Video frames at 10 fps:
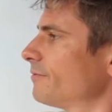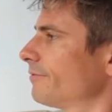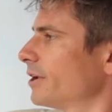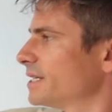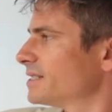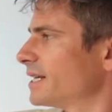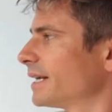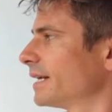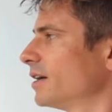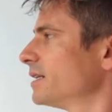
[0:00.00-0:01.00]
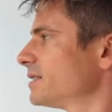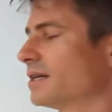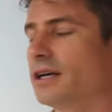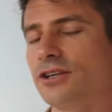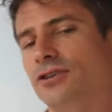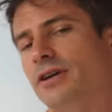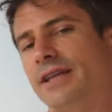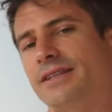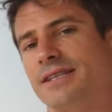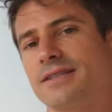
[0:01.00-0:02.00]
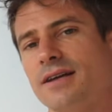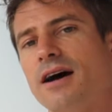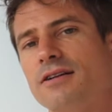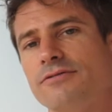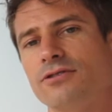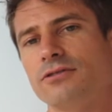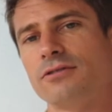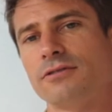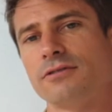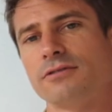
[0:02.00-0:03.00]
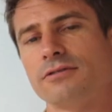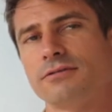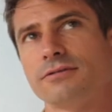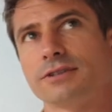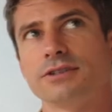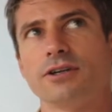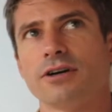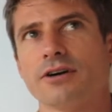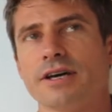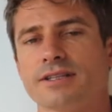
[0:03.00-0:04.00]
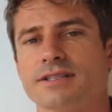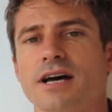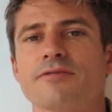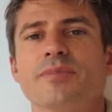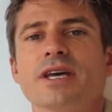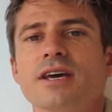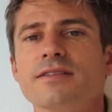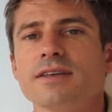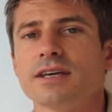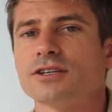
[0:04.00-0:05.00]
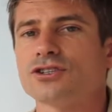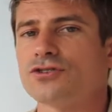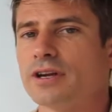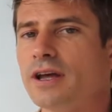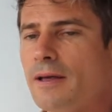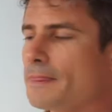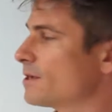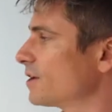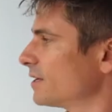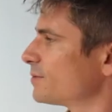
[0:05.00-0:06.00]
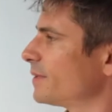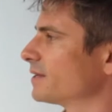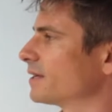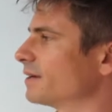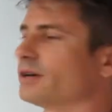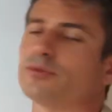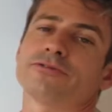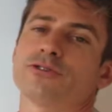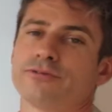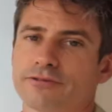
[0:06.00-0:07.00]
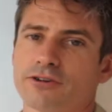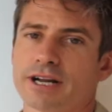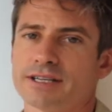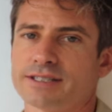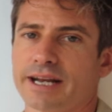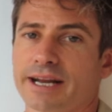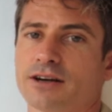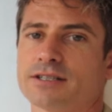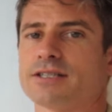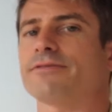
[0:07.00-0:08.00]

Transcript: Friday and Saturday nights, at the start of being in the industry, you can expect to give up a few of your Friday and Saturday nights.